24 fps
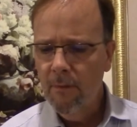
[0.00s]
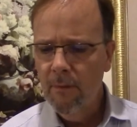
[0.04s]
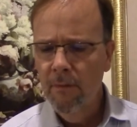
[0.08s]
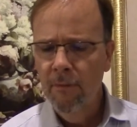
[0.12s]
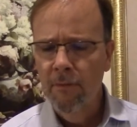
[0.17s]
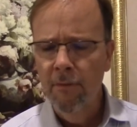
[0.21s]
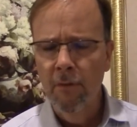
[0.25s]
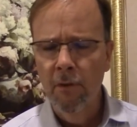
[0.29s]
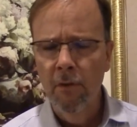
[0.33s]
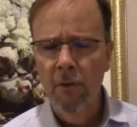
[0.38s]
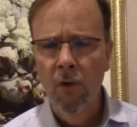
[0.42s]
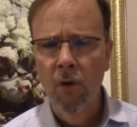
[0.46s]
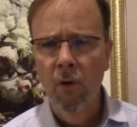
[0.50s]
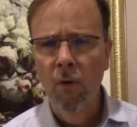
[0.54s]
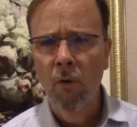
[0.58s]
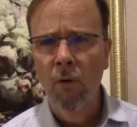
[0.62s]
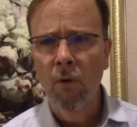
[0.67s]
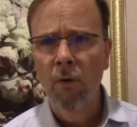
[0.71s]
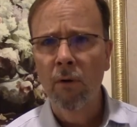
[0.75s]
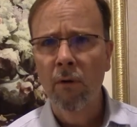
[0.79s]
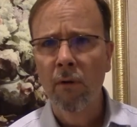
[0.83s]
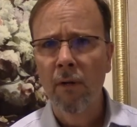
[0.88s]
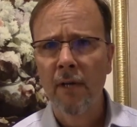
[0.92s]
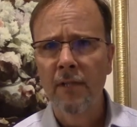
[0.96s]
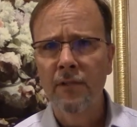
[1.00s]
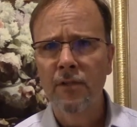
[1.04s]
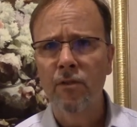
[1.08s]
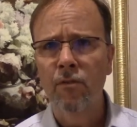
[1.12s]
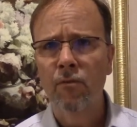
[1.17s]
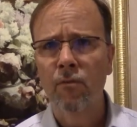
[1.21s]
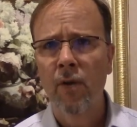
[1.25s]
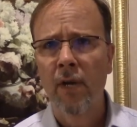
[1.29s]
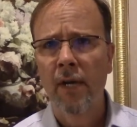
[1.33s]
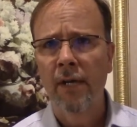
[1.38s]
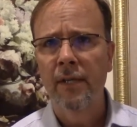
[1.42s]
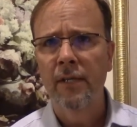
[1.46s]
the lower or
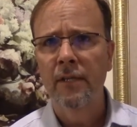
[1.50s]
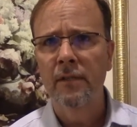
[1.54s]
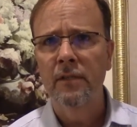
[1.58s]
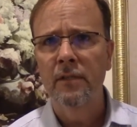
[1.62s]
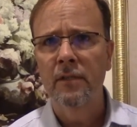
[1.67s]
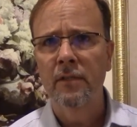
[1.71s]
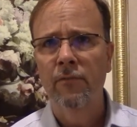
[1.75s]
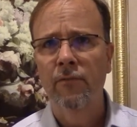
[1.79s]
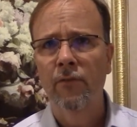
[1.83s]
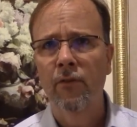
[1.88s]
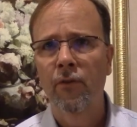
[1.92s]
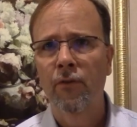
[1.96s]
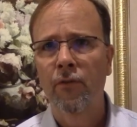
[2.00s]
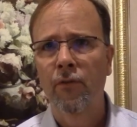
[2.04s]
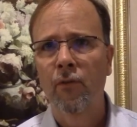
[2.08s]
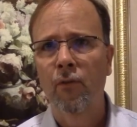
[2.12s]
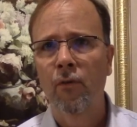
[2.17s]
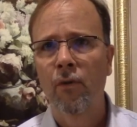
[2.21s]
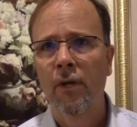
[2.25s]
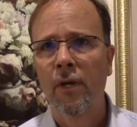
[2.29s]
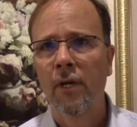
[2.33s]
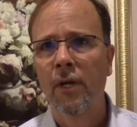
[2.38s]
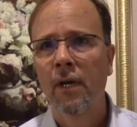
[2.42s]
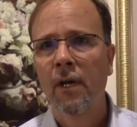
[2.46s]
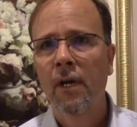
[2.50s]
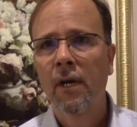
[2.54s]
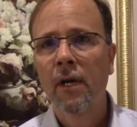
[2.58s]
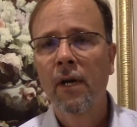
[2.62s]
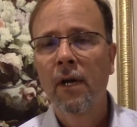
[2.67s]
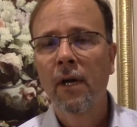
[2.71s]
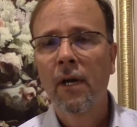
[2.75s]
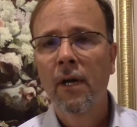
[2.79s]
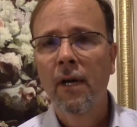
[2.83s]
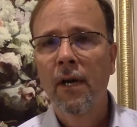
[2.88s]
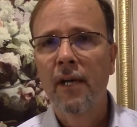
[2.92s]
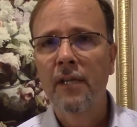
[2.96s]
lesser-ranking civil authority
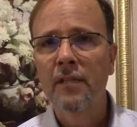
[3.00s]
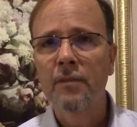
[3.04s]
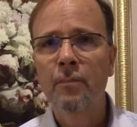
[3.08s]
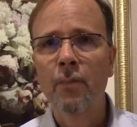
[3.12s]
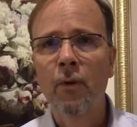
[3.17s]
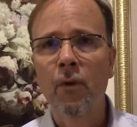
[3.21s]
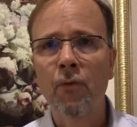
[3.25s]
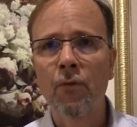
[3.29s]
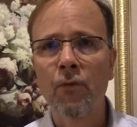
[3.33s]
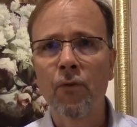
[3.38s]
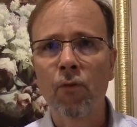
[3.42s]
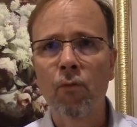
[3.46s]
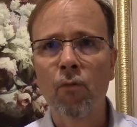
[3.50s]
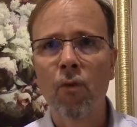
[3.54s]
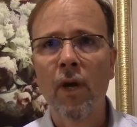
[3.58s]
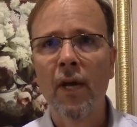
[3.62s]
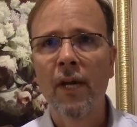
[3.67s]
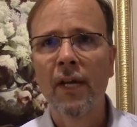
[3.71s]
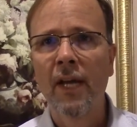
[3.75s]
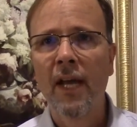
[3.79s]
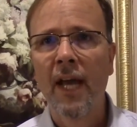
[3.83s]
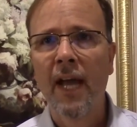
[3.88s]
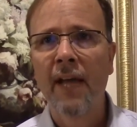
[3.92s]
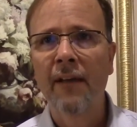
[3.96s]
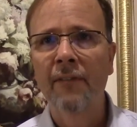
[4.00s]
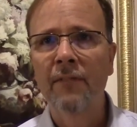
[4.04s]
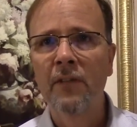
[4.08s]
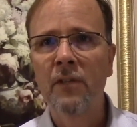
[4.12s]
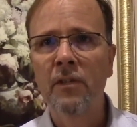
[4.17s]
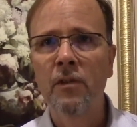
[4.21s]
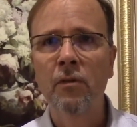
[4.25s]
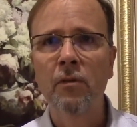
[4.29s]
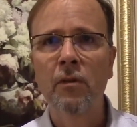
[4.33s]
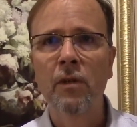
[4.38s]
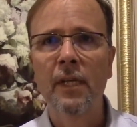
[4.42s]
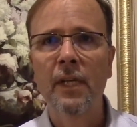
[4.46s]
has both the right and the
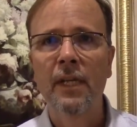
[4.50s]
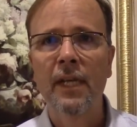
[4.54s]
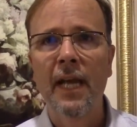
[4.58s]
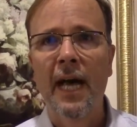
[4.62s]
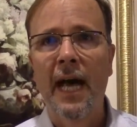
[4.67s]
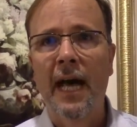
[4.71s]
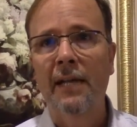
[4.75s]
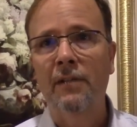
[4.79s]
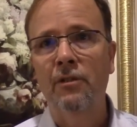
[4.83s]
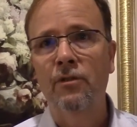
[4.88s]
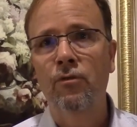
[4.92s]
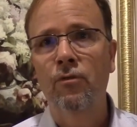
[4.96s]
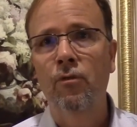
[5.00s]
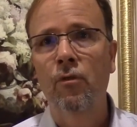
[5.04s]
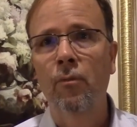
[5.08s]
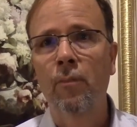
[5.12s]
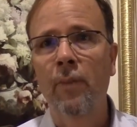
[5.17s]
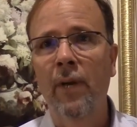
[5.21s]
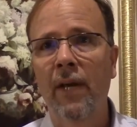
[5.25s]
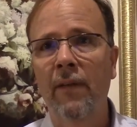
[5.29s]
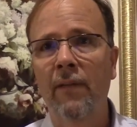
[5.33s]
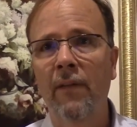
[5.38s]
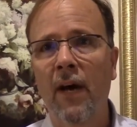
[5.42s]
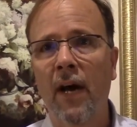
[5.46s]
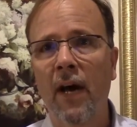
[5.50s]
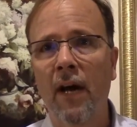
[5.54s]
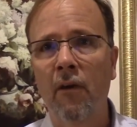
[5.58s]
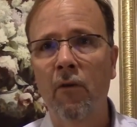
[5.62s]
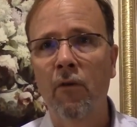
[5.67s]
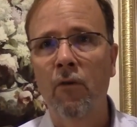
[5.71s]
duty not to obey the higher